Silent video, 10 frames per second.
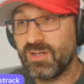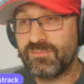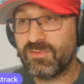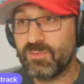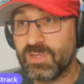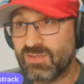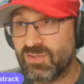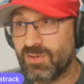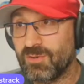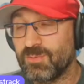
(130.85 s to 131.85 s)
A few
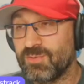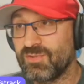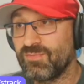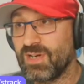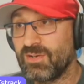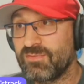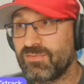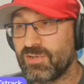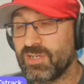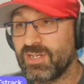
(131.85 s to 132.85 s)
weeks ago he was in round
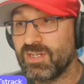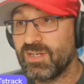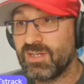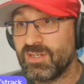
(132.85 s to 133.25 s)
3.